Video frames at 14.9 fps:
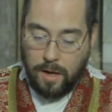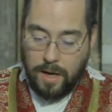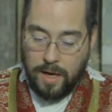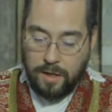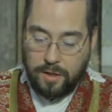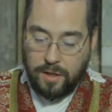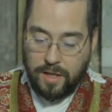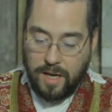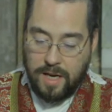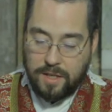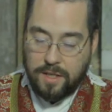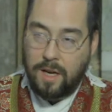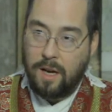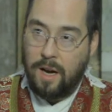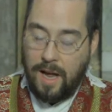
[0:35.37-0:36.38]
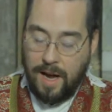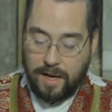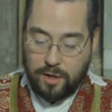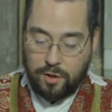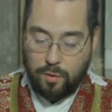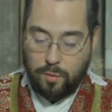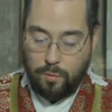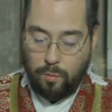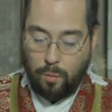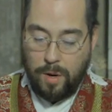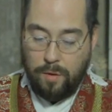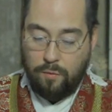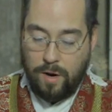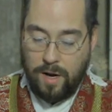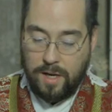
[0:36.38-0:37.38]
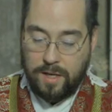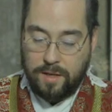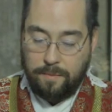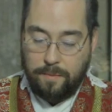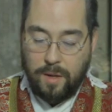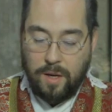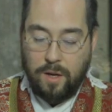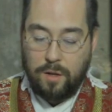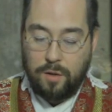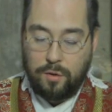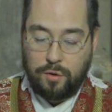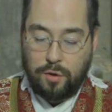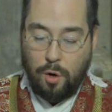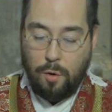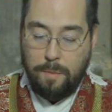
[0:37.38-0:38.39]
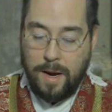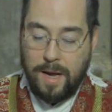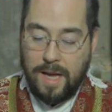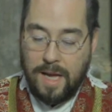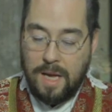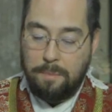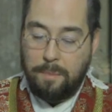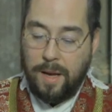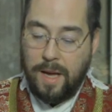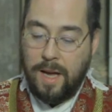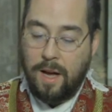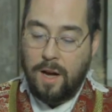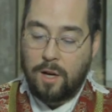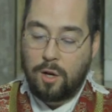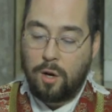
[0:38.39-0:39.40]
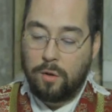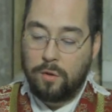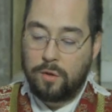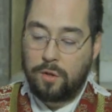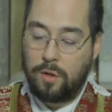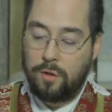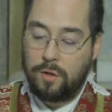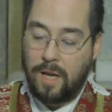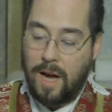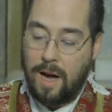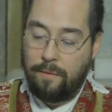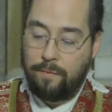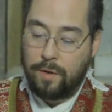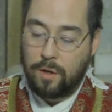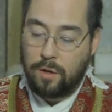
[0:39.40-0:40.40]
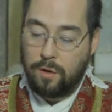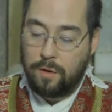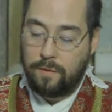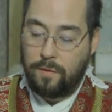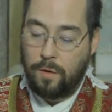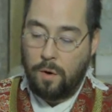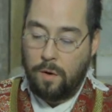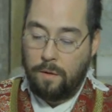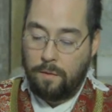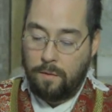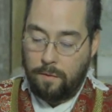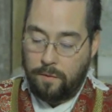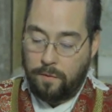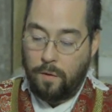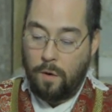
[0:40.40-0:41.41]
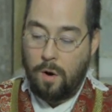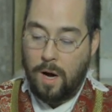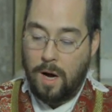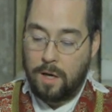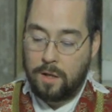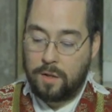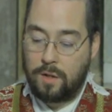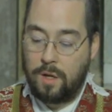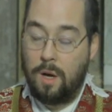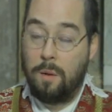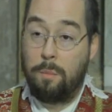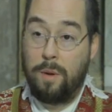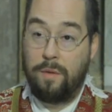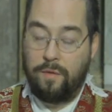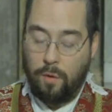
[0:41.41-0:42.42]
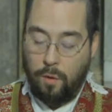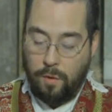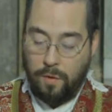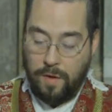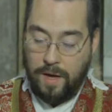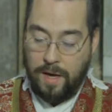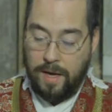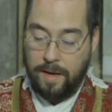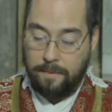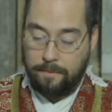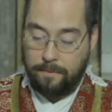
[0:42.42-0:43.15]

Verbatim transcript: In today's collect, we read, So may he be a constant advocate for, for us before thee.